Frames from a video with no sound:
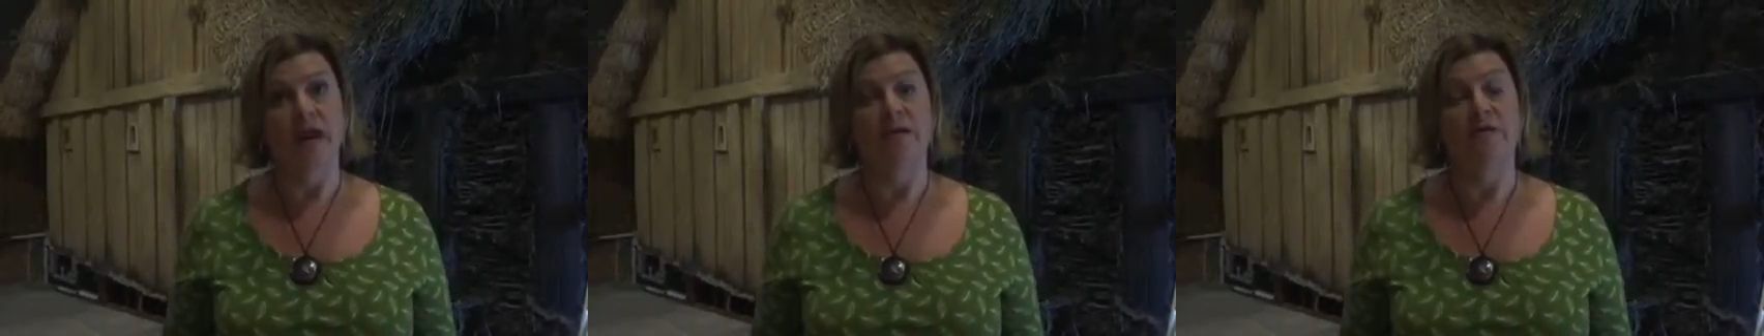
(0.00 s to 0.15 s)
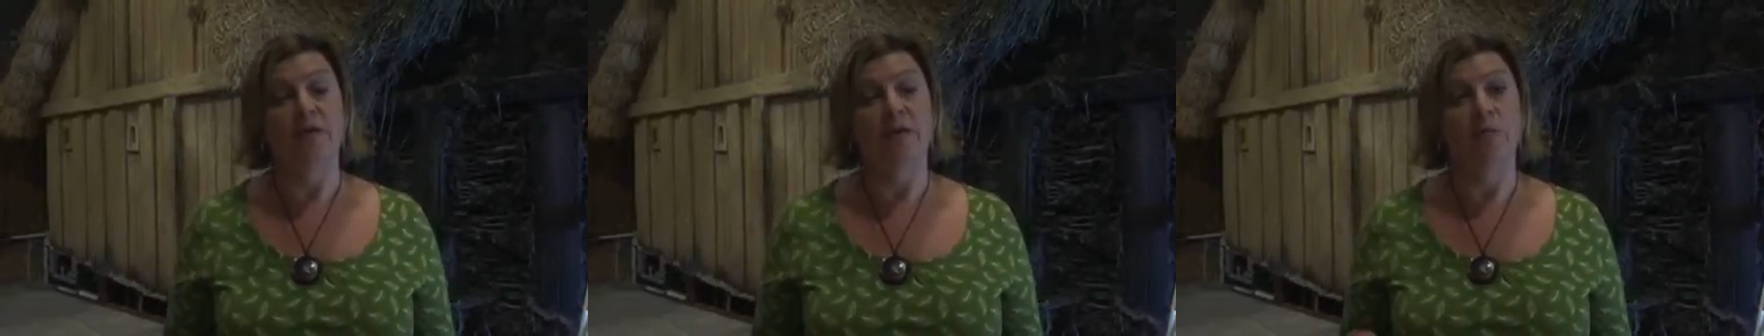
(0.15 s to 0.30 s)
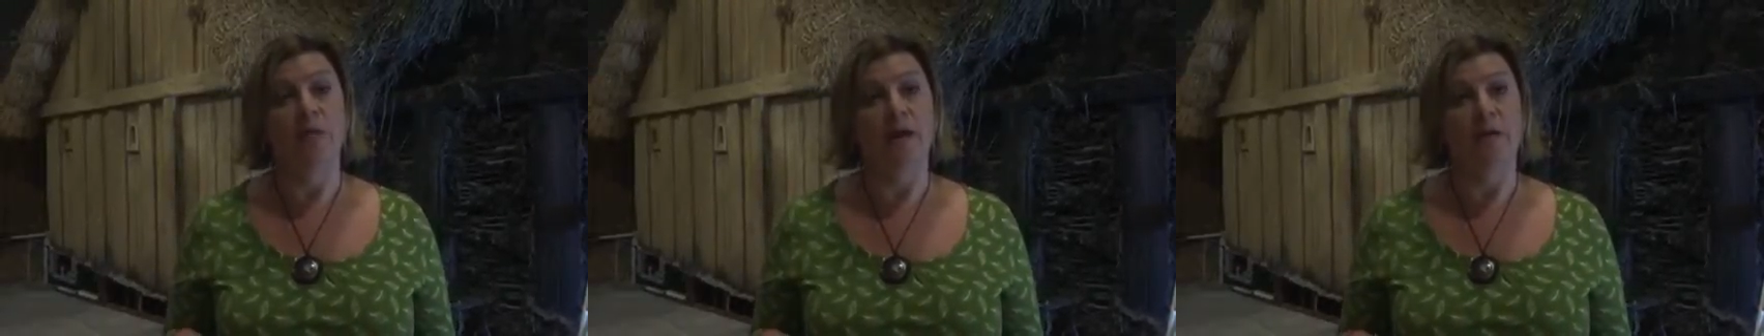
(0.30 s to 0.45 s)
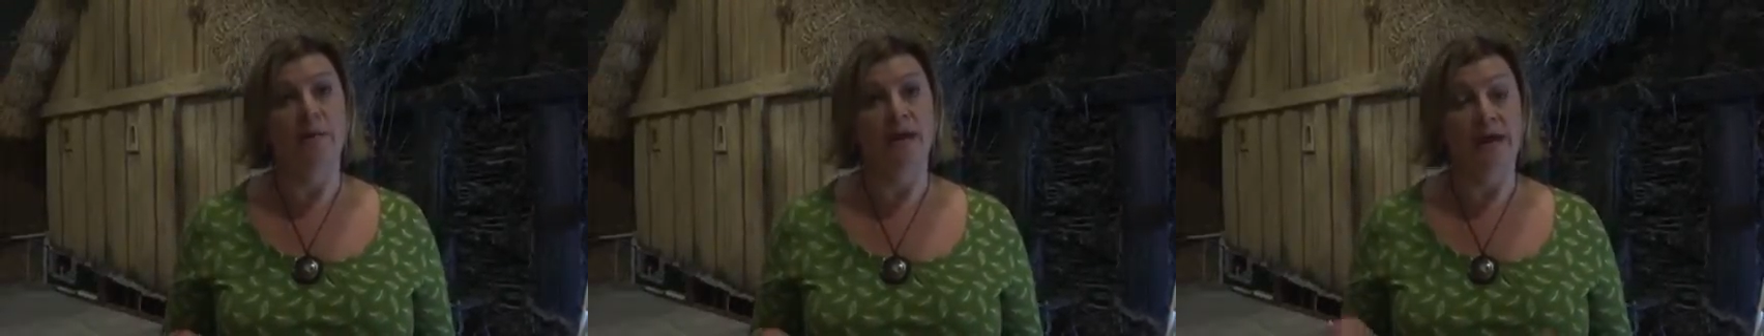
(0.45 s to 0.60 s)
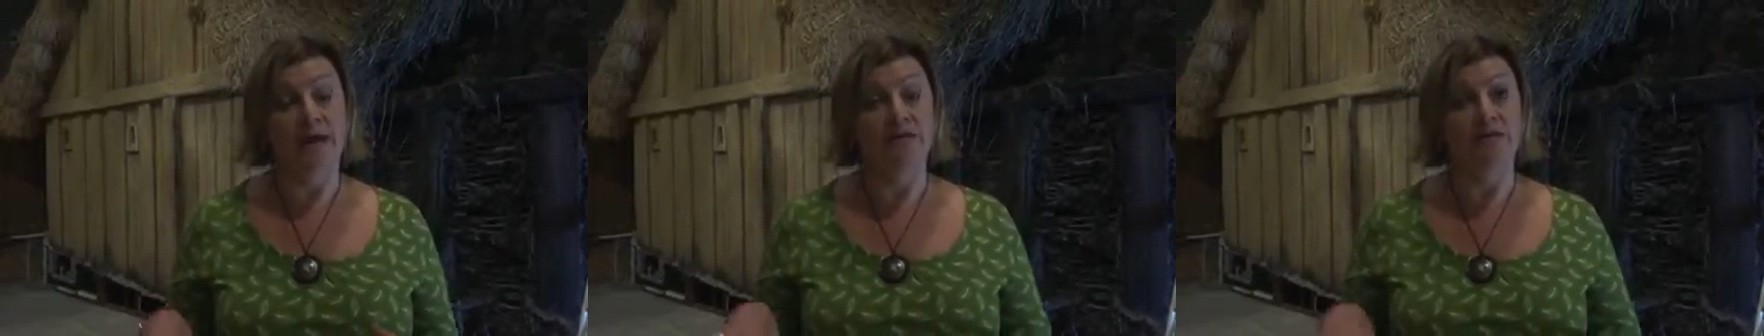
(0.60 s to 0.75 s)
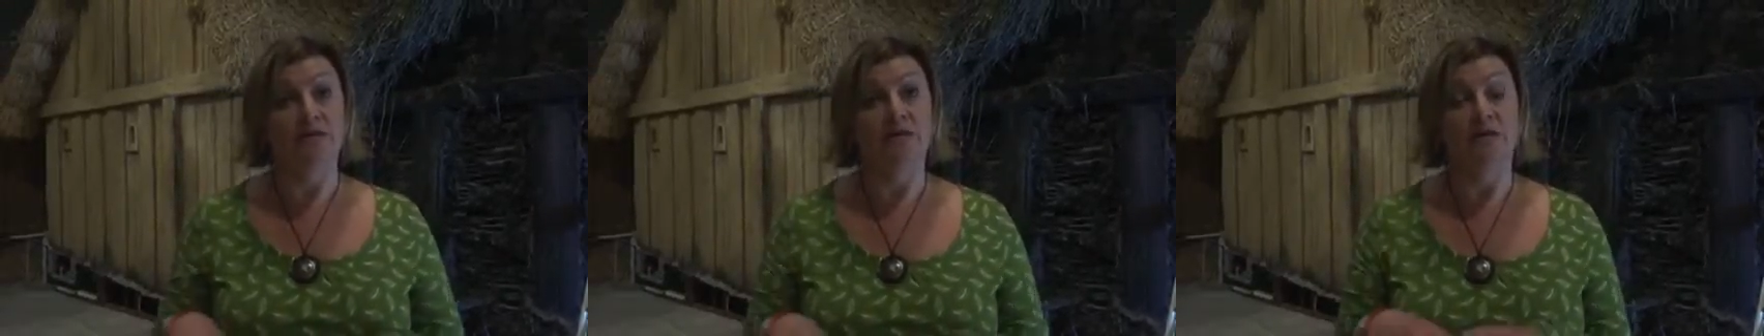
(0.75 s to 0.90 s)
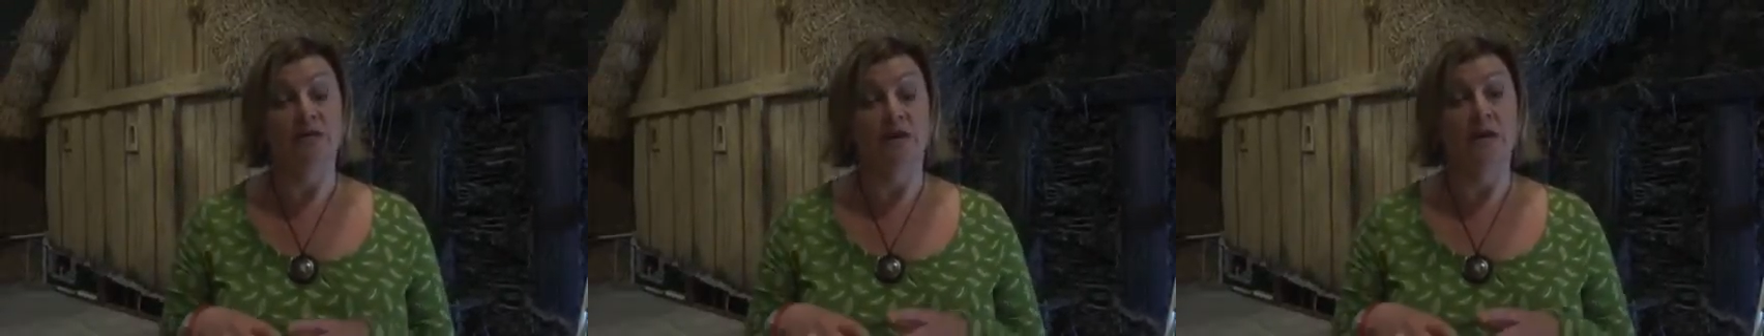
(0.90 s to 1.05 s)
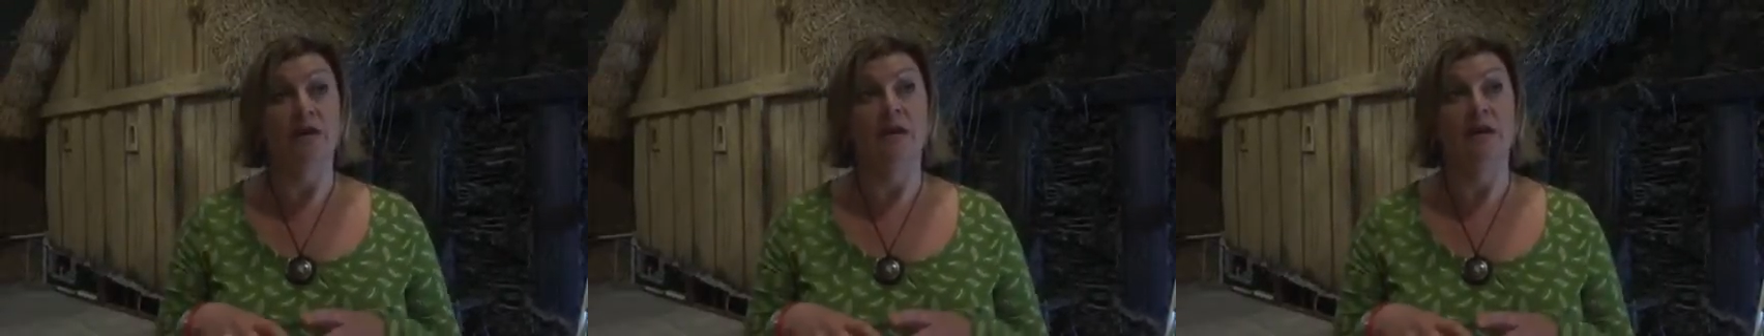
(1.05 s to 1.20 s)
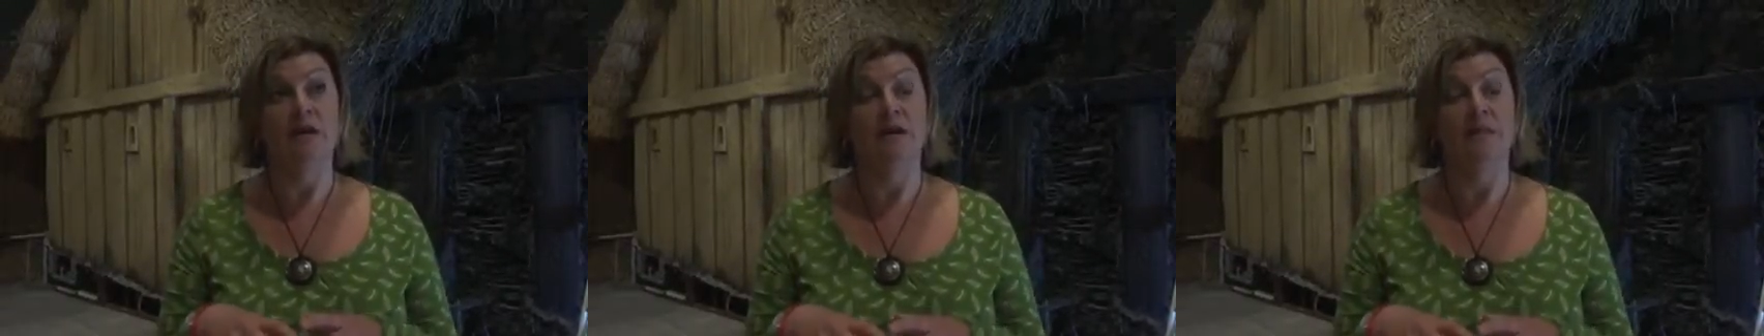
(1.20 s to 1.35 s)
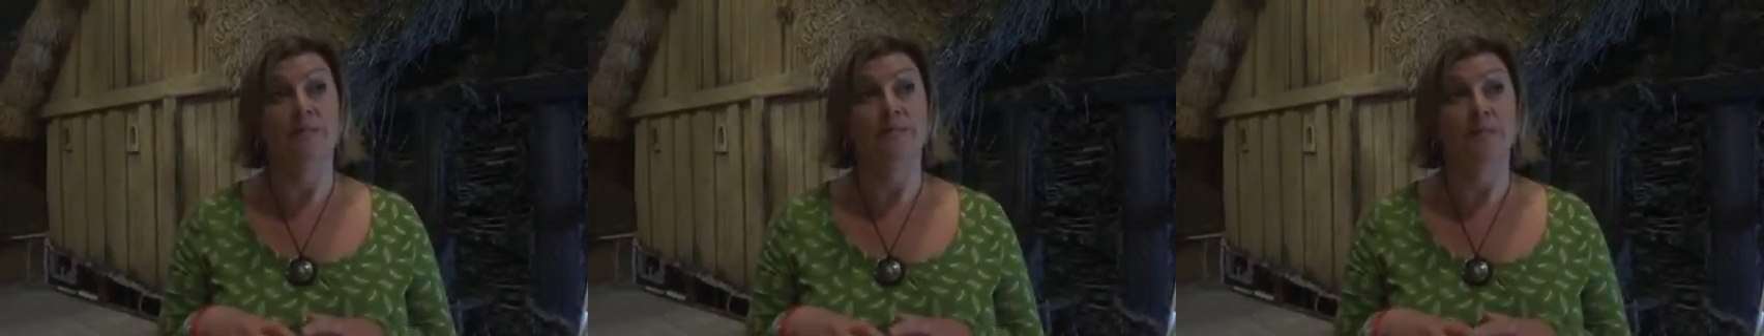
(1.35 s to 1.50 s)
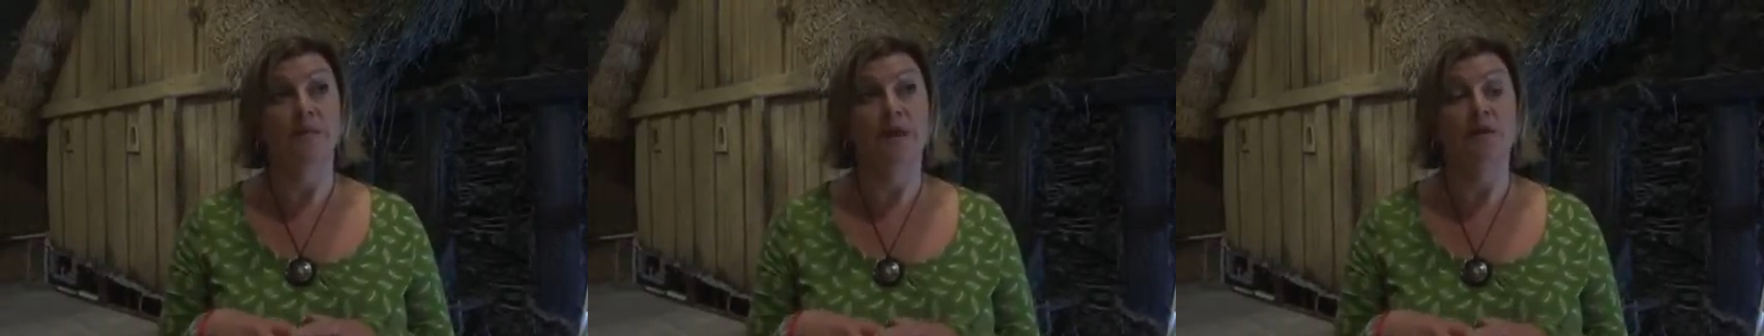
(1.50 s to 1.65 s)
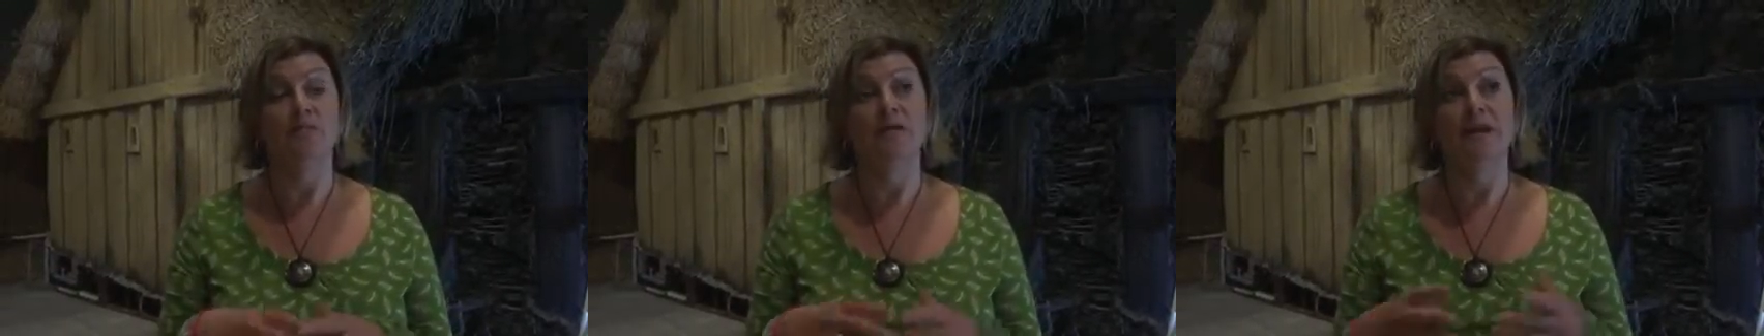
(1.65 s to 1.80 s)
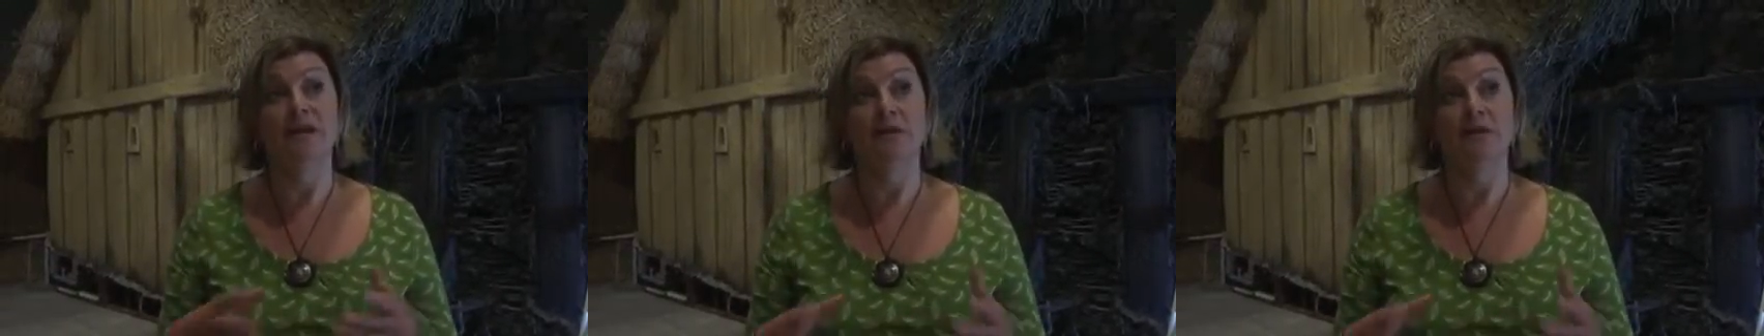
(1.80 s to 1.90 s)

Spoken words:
area where we had a